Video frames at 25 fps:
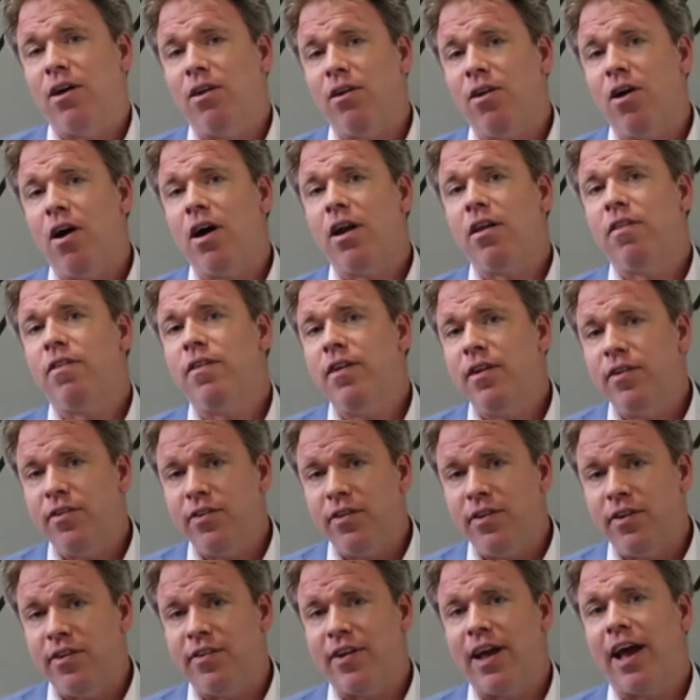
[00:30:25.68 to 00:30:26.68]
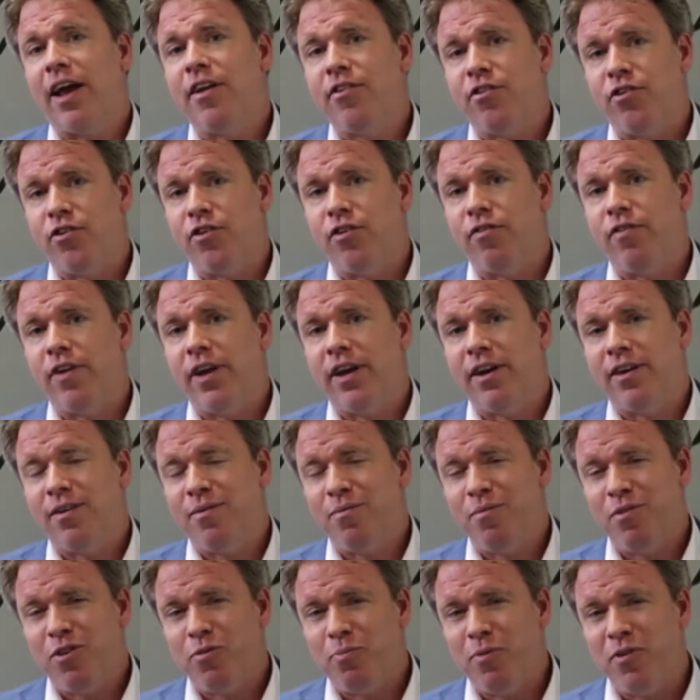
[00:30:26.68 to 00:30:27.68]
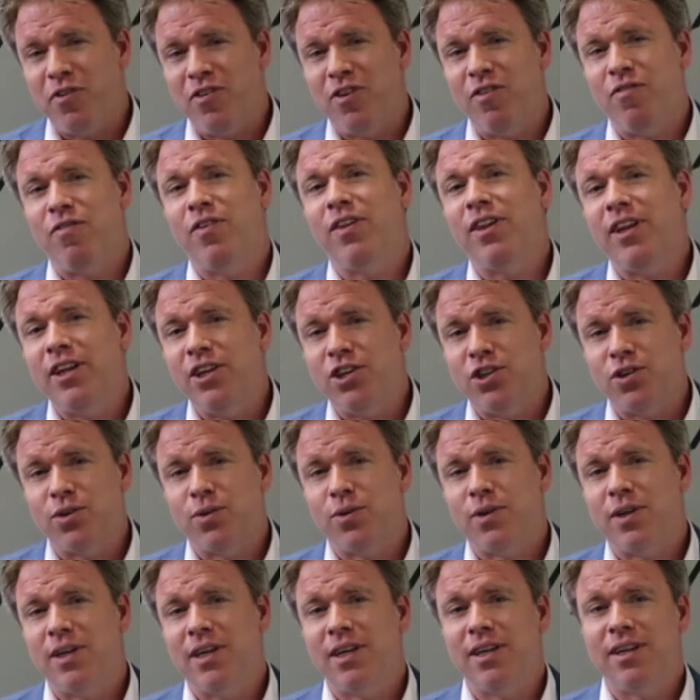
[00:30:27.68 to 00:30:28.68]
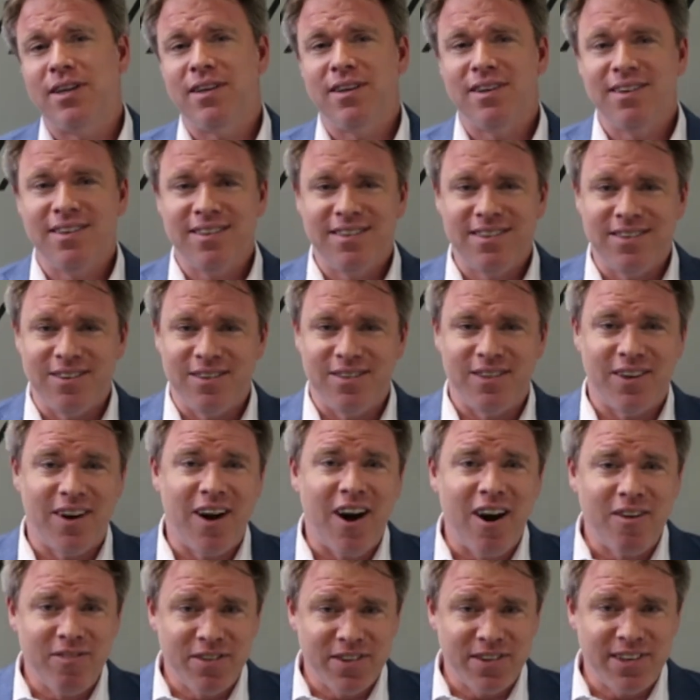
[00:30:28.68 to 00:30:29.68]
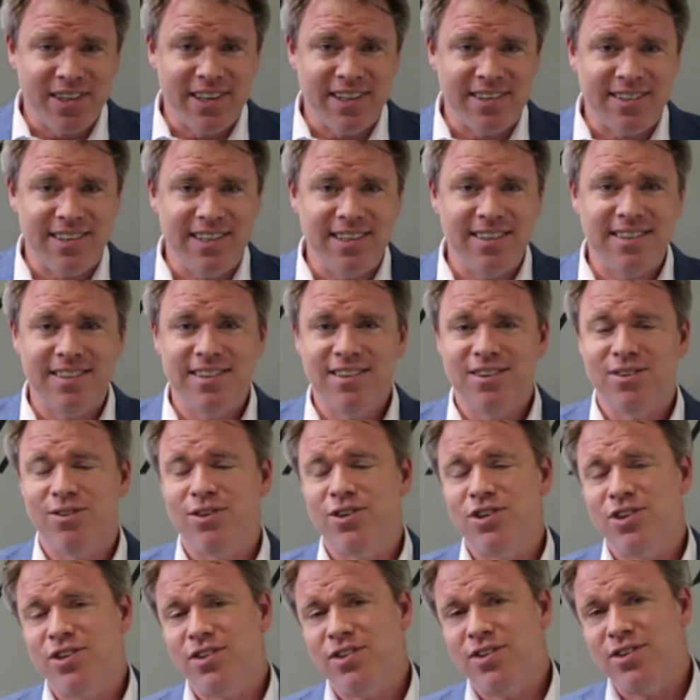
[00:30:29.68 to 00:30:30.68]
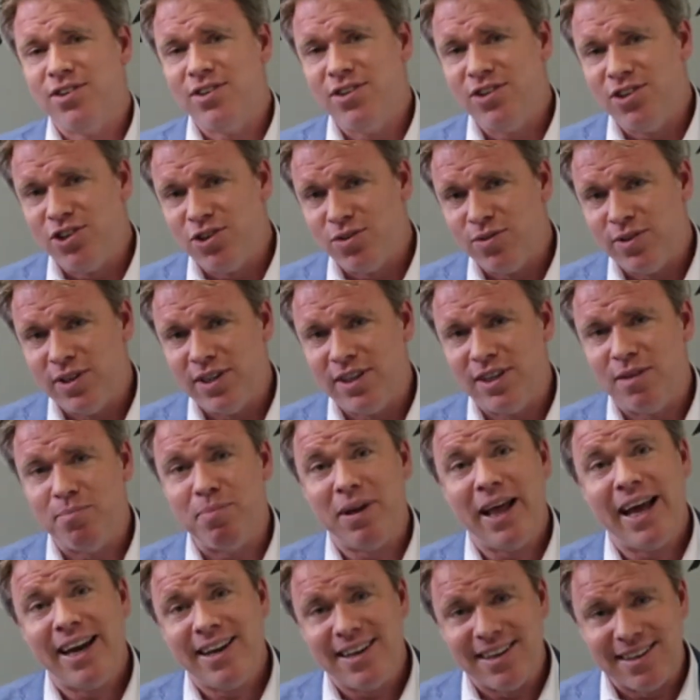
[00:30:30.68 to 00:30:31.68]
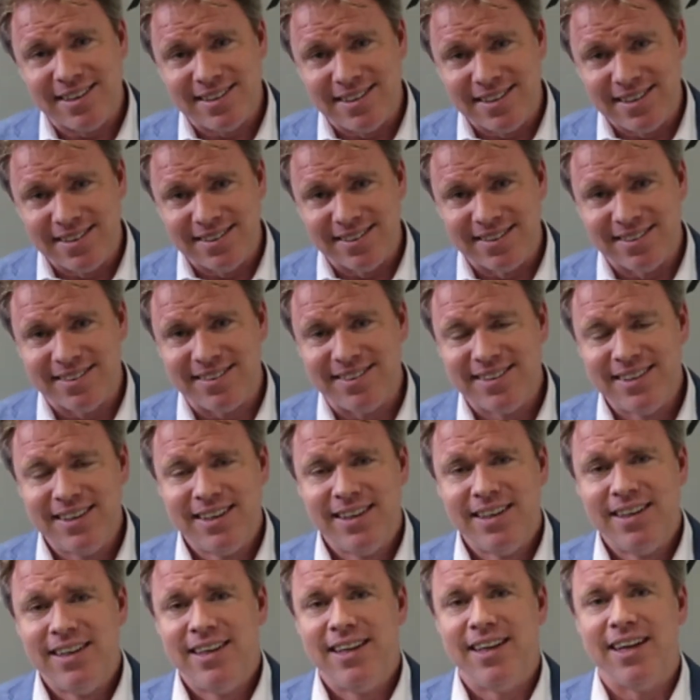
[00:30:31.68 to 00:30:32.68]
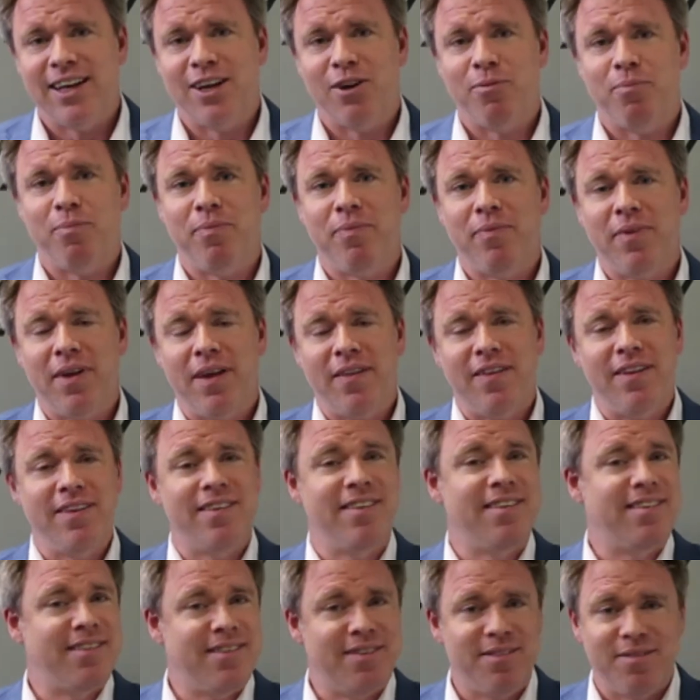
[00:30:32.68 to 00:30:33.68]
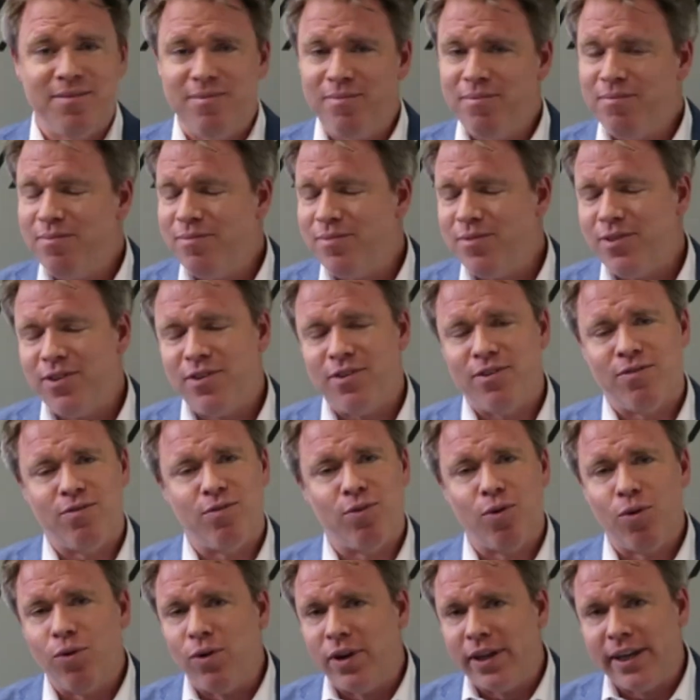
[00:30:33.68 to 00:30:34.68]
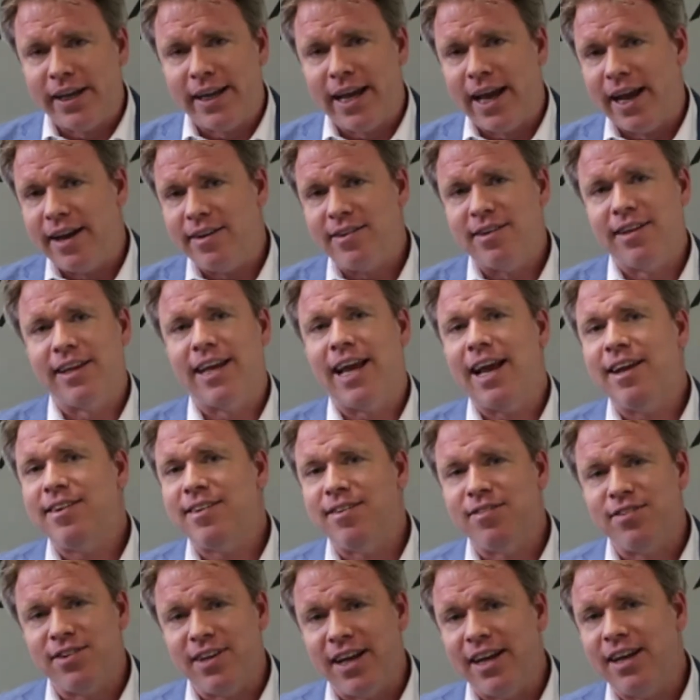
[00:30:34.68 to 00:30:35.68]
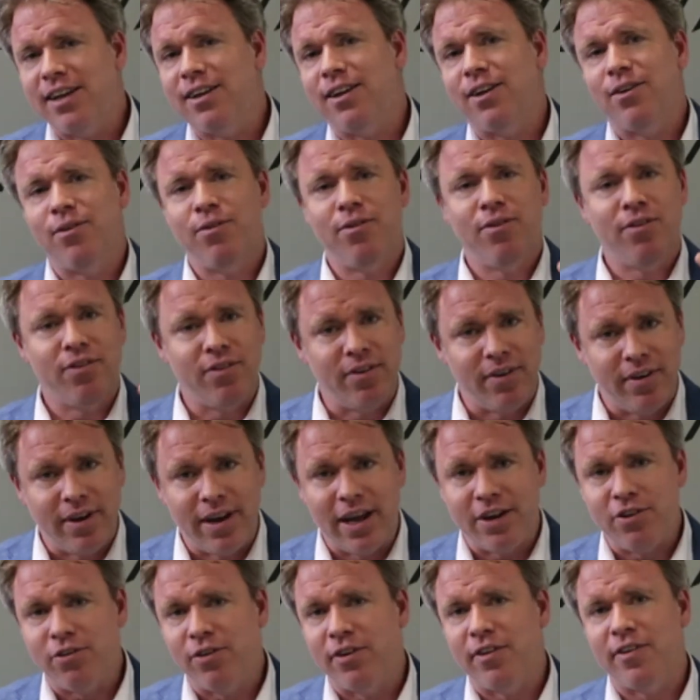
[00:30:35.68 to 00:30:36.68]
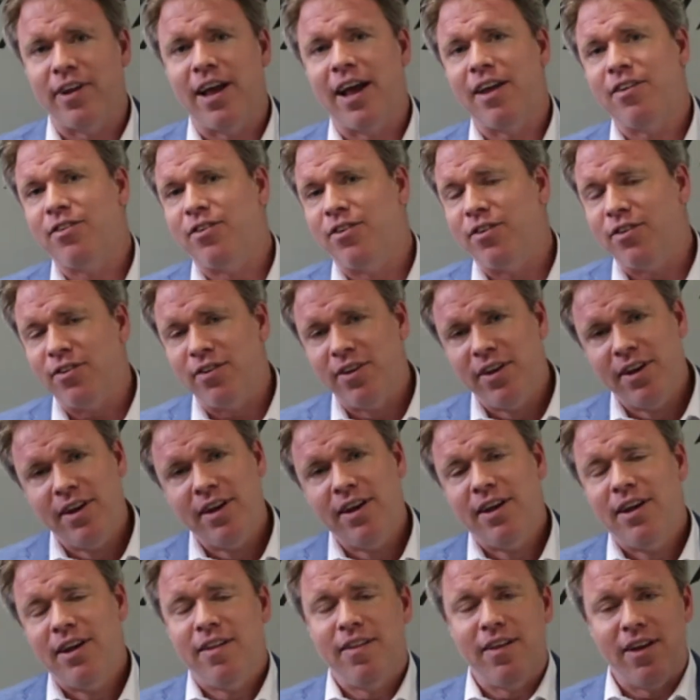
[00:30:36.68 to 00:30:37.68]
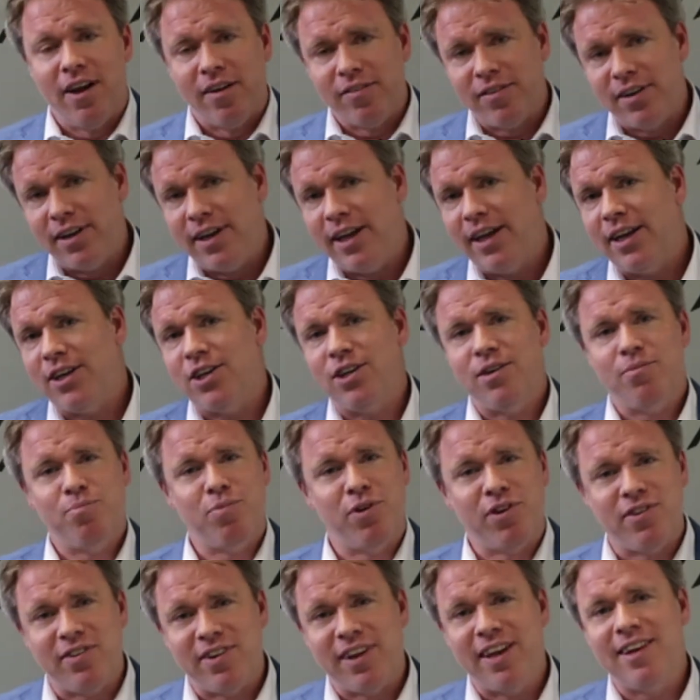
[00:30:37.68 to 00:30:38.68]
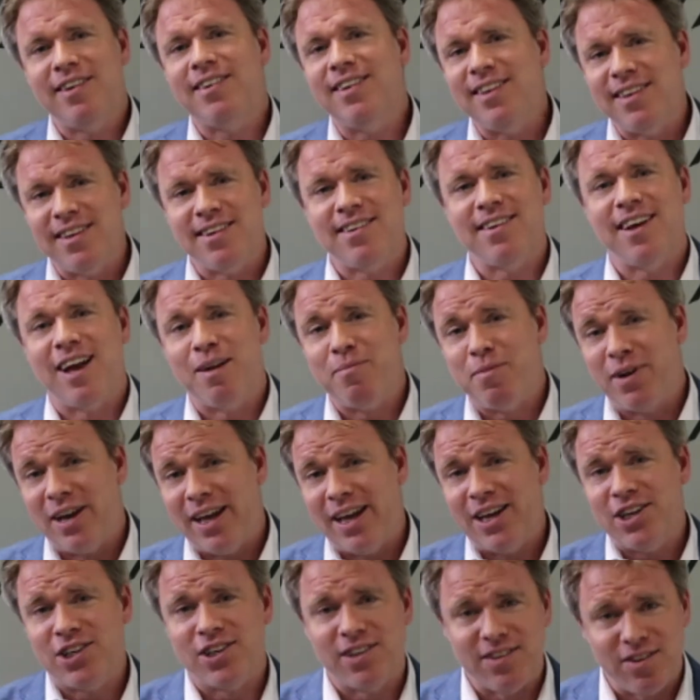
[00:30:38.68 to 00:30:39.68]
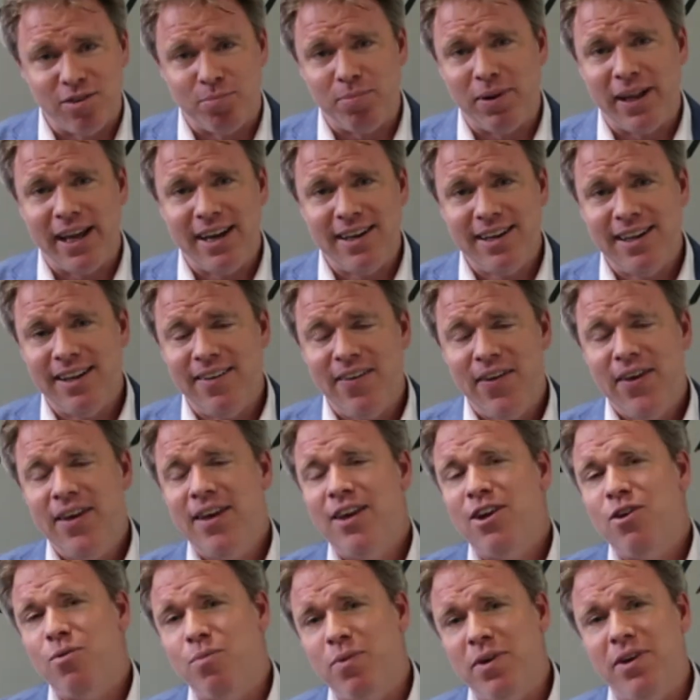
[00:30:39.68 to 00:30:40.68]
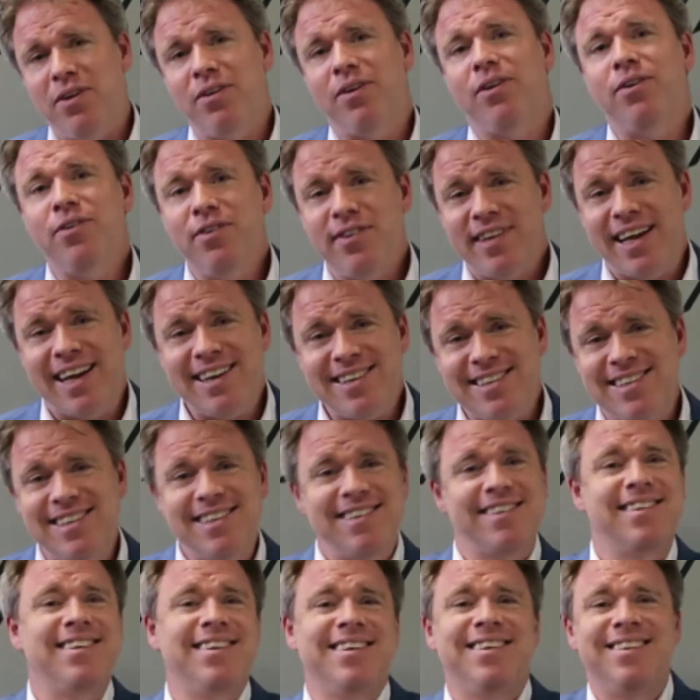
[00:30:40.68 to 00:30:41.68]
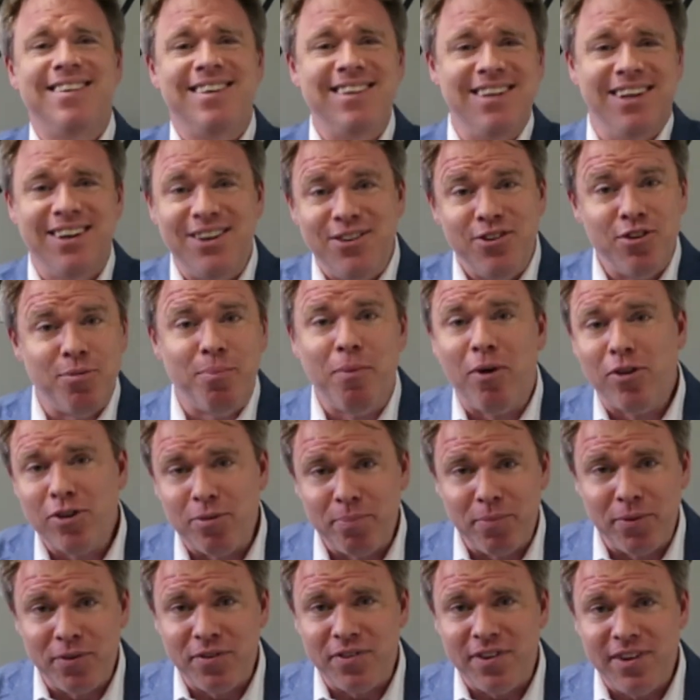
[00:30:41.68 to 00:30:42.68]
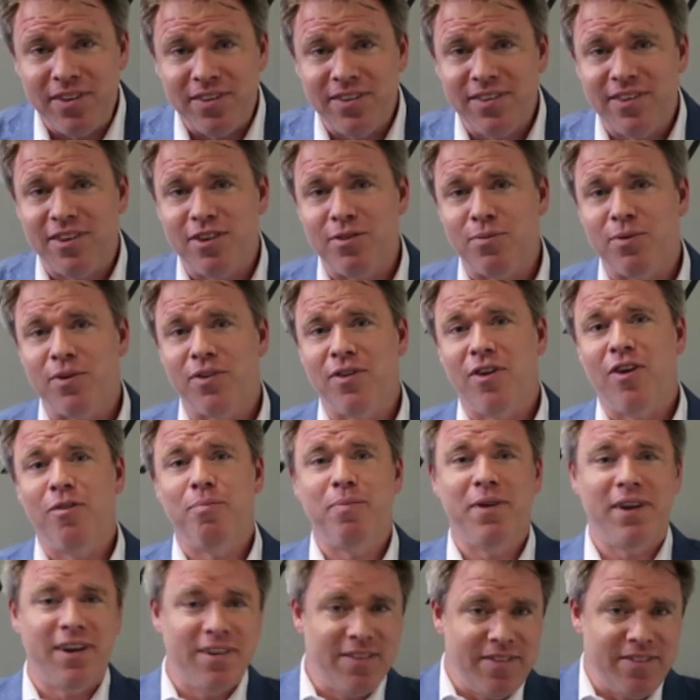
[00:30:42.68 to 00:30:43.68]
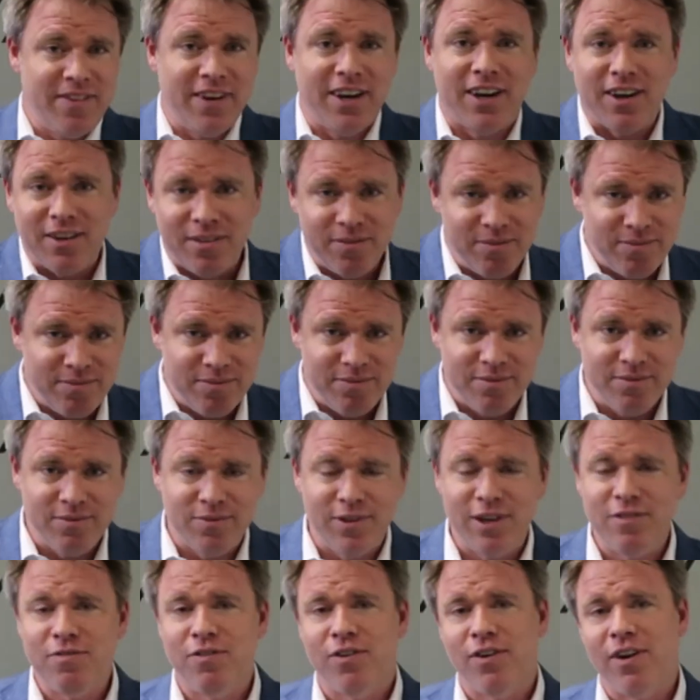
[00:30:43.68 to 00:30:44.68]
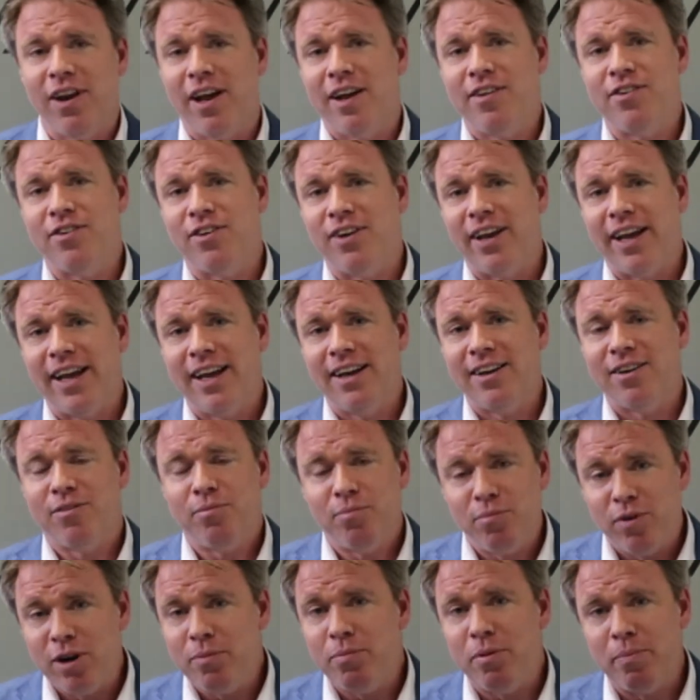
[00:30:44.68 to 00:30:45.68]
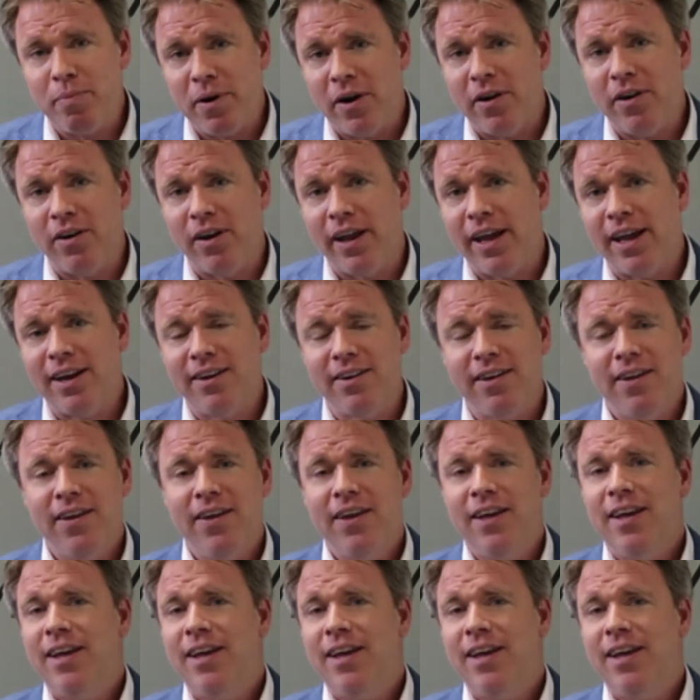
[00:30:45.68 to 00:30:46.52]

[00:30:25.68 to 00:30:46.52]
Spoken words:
A lot of these disasters have hit specifically during sort of the harvesting season or just during the planting seasons. And this is sort of rolling case. In the case of cyclones and natural disasters, they often hit precisely at the time when Haitians are planting. When you lose that season, you lose multiple seasons as a result because you've got to refertilize your land and reprepare your land.